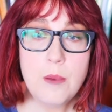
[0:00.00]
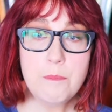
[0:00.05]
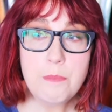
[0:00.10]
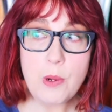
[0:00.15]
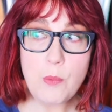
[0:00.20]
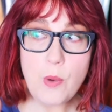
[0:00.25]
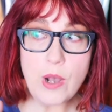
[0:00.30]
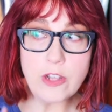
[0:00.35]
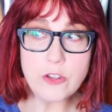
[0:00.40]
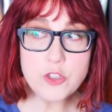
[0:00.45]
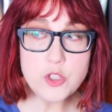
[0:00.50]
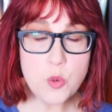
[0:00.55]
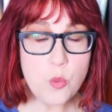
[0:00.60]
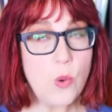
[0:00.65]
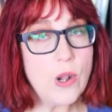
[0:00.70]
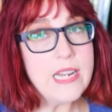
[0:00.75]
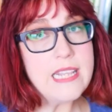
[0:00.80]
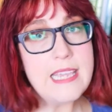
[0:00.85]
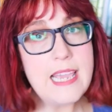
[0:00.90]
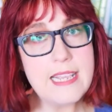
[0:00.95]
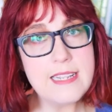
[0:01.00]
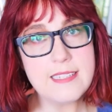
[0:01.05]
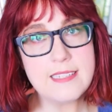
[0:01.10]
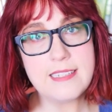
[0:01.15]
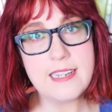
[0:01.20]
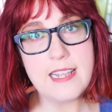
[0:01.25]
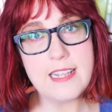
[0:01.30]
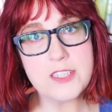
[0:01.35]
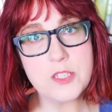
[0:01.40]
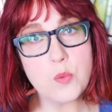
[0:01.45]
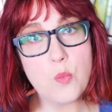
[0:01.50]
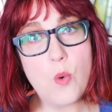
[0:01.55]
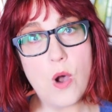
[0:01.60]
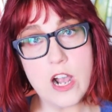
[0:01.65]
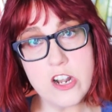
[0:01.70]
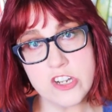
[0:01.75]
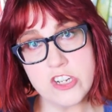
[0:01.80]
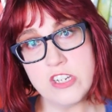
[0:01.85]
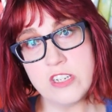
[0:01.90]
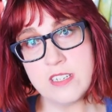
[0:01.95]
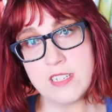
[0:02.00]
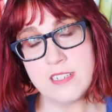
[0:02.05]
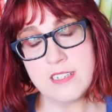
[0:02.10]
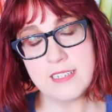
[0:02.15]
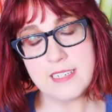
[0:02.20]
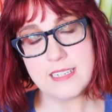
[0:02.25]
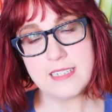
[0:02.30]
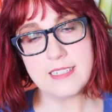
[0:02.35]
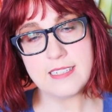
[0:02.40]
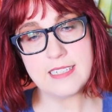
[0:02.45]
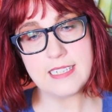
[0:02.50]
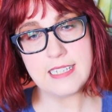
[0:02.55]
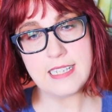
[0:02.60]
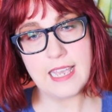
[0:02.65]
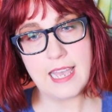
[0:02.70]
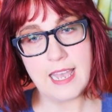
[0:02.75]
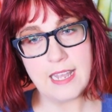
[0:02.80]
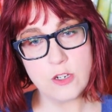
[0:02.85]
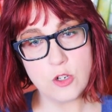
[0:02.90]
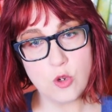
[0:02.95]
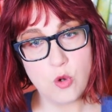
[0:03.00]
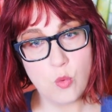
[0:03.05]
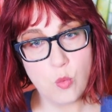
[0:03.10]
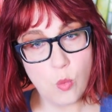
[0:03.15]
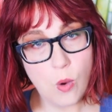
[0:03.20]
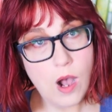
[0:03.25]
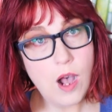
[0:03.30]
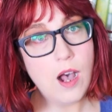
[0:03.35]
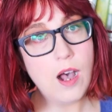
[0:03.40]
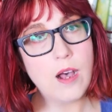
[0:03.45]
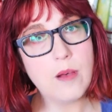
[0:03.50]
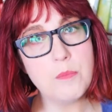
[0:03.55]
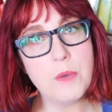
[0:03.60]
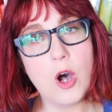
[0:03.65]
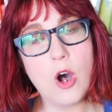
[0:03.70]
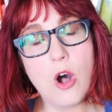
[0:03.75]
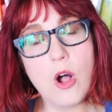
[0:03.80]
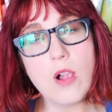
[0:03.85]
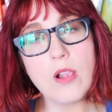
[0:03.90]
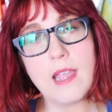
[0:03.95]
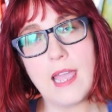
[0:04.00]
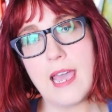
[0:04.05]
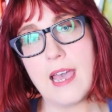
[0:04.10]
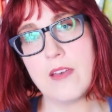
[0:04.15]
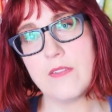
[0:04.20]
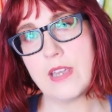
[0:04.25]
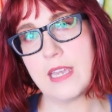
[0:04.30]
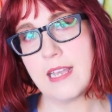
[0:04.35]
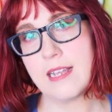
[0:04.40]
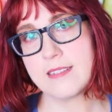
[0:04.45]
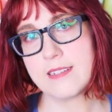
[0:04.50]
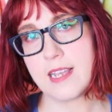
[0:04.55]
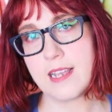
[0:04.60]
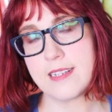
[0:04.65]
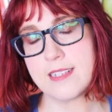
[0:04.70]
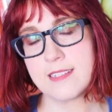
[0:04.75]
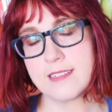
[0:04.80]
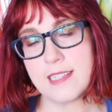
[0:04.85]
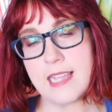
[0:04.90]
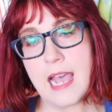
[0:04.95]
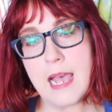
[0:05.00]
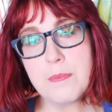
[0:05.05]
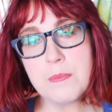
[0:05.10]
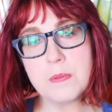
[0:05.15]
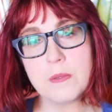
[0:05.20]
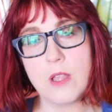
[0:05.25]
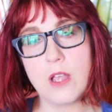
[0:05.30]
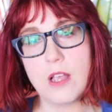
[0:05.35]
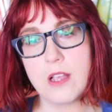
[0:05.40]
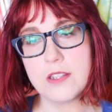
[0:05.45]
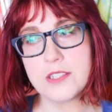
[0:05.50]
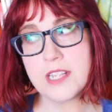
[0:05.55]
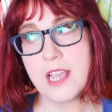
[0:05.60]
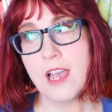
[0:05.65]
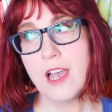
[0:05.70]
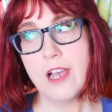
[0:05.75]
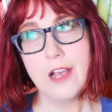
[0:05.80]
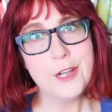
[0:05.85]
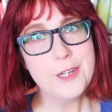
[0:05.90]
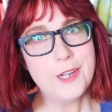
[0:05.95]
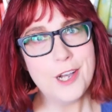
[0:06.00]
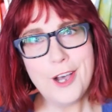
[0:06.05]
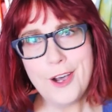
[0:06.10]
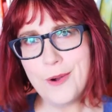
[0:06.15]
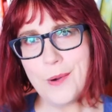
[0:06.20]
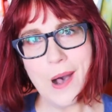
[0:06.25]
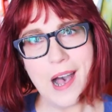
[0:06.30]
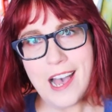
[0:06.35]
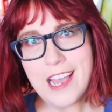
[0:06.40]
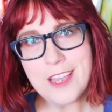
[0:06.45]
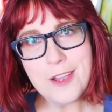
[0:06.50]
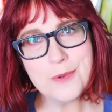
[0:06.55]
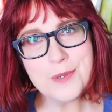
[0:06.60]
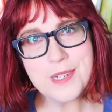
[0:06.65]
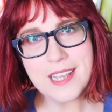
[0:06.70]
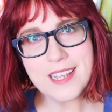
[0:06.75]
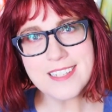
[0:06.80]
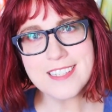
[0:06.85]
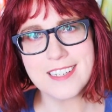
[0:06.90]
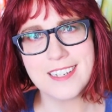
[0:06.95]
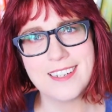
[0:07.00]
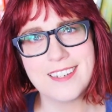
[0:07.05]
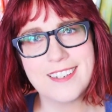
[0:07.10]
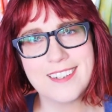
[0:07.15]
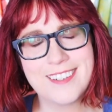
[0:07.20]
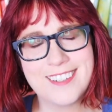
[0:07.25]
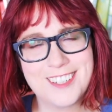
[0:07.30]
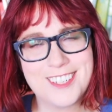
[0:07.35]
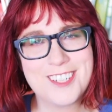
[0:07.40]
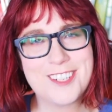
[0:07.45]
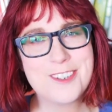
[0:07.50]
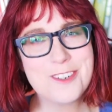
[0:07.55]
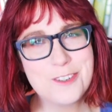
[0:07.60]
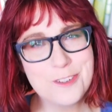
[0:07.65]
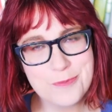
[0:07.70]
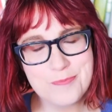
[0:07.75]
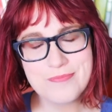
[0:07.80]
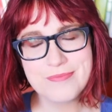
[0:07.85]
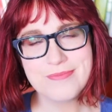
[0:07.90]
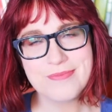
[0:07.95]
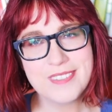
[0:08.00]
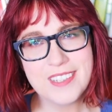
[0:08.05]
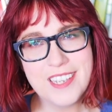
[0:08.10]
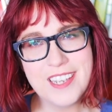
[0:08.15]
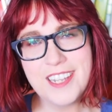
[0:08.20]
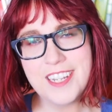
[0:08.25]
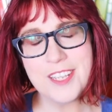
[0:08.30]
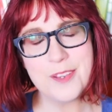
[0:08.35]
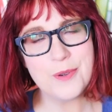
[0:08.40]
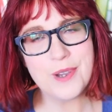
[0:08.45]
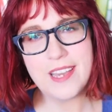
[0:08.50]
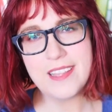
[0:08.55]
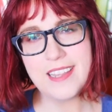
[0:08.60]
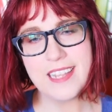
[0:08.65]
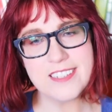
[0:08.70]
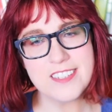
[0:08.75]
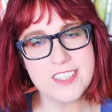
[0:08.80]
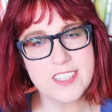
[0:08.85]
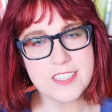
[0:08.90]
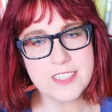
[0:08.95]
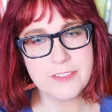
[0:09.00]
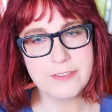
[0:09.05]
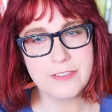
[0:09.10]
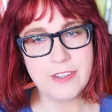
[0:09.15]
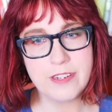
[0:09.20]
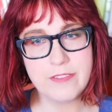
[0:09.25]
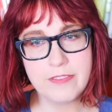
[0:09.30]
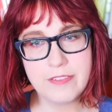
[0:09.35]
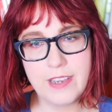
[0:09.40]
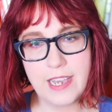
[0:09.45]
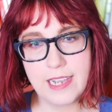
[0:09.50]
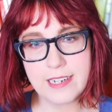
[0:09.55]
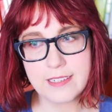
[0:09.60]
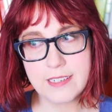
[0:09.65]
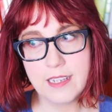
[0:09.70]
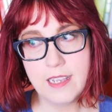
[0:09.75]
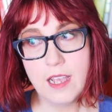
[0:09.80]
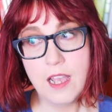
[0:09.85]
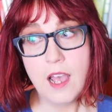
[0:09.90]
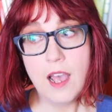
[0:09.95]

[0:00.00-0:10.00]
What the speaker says: But while 28 states, Washington, D.C., and Guam all have anti-SLAPP laws, Ohio doesn't. Anyway, that's just a fun fact.